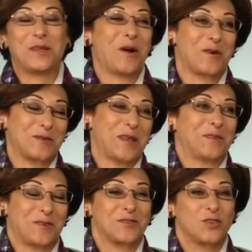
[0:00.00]
in our
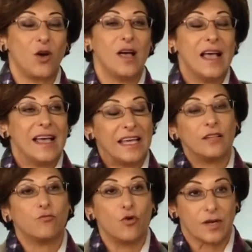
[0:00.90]
center. So
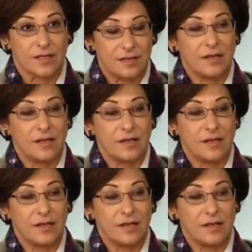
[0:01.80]
it works,